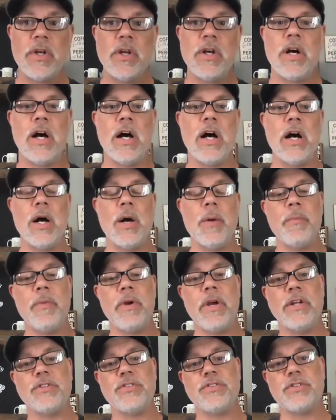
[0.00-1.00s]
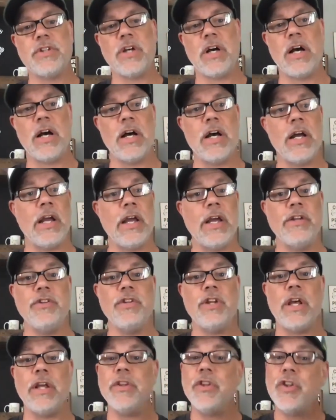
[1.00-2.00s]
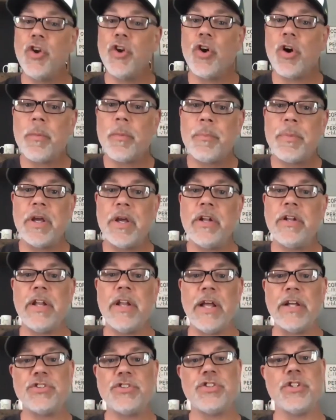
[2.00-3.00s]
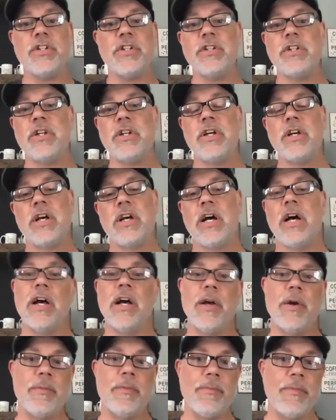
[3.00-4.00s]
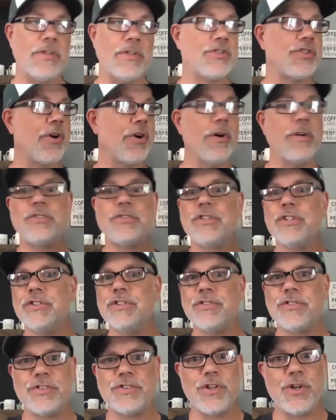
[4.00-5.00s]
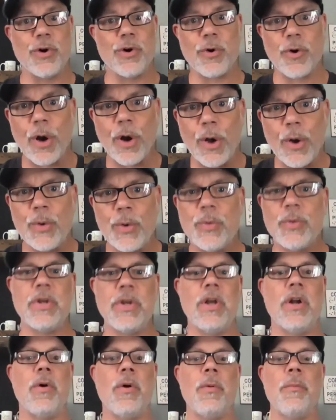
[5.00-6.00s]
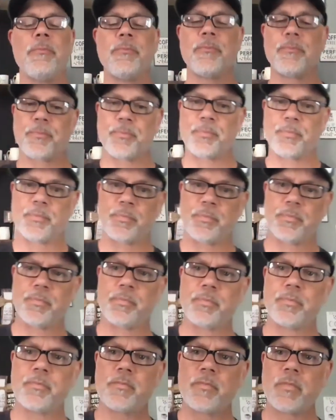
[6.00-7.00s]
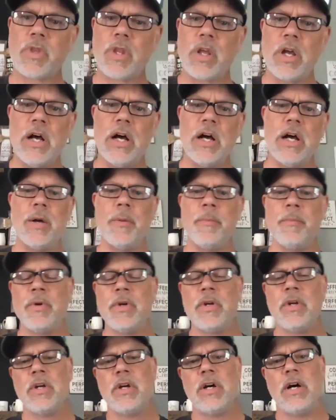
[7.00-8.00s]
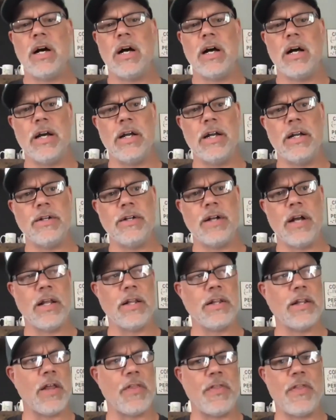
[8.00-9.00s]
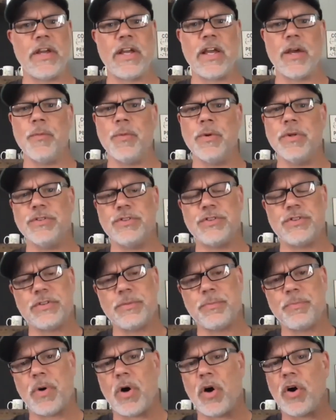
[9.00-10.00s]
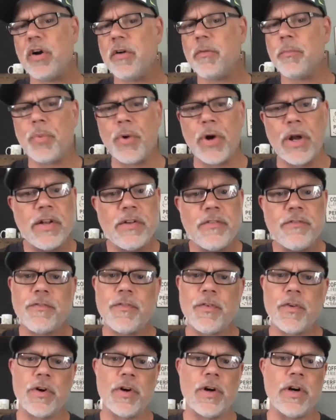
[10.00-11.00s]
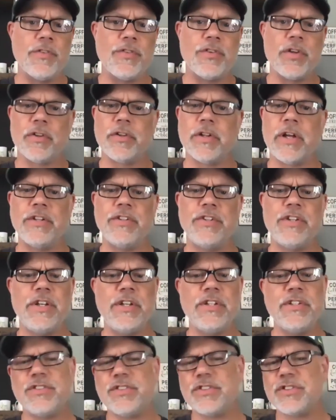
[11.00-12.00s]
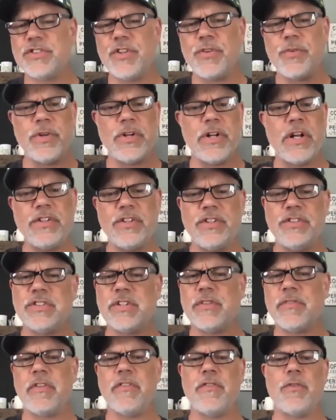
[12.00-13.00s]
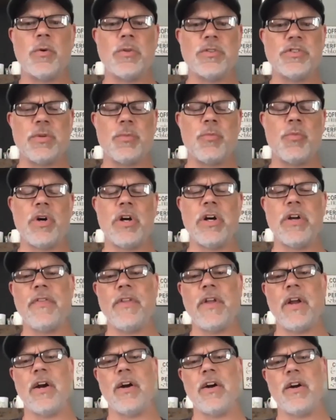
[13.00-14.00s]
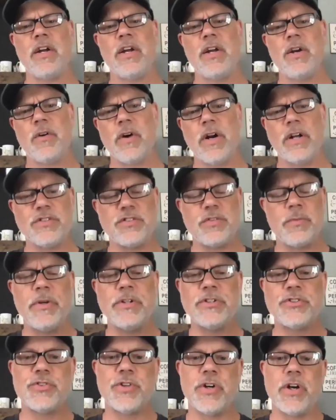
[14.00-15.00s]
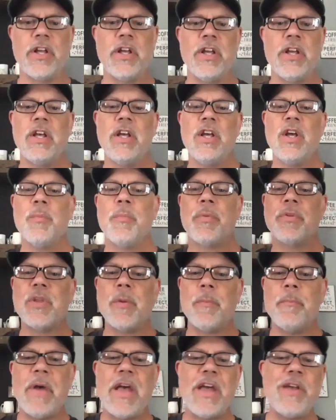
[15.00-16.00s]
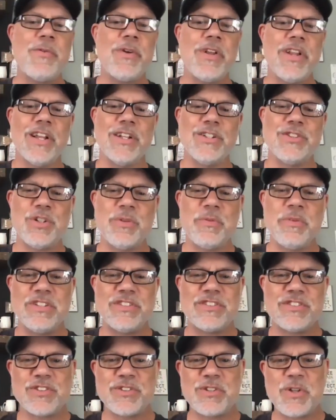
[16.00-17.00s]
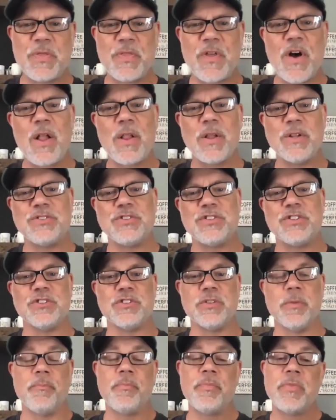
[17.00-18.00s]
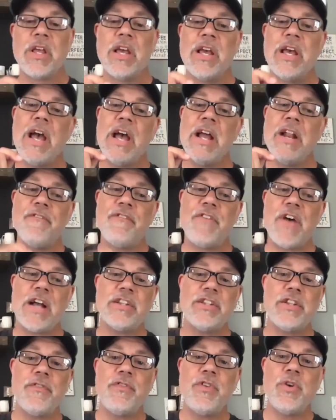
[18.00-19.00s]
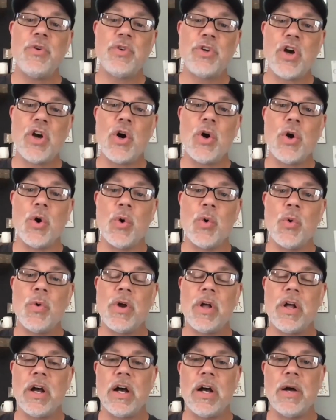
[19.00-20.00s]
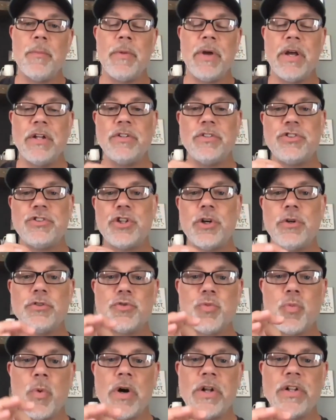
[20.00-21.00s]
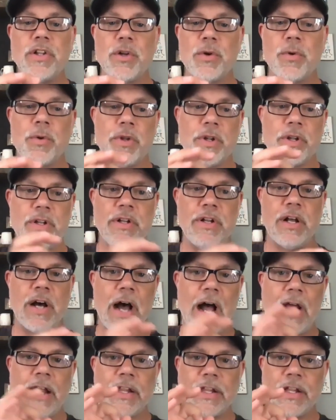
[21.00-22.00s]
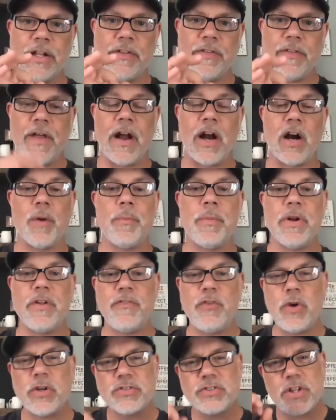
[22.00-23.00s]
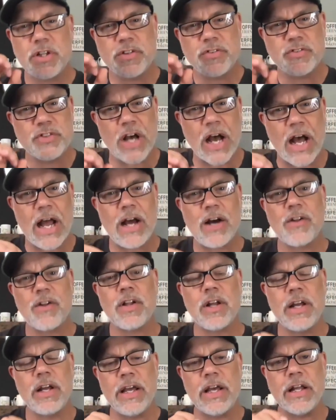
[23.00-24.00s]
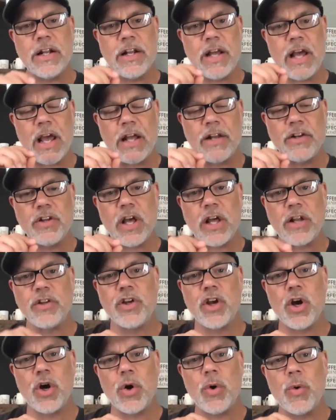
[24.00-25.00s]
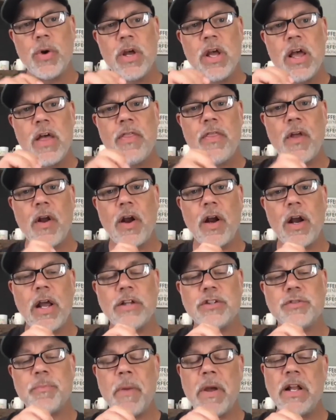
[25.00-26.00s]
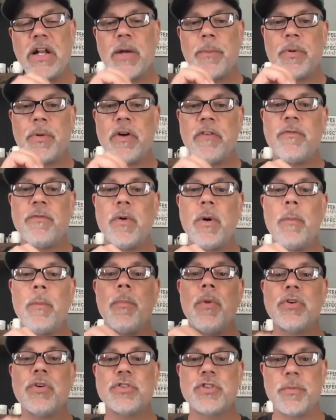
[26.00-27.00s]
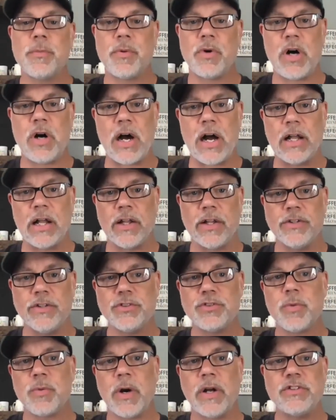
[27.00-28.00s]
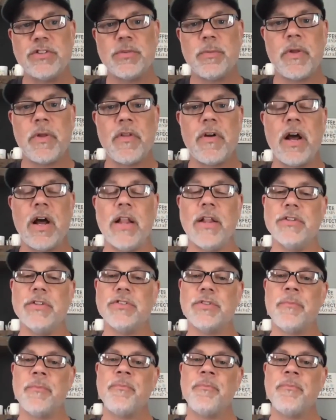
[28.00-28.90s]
Um, it's uh, in in the European nation. Uh, its currency's euro. You know, um, uh, I, I, think it was part of Britain for until 1963, 1974, somewhere in there. Right, some history. But the main religion is Catholicism, and in fact, if you go, um, it shows one little island there. But if you actually dial in and and go, there, it's made up of multiple islands, right? Some other islands,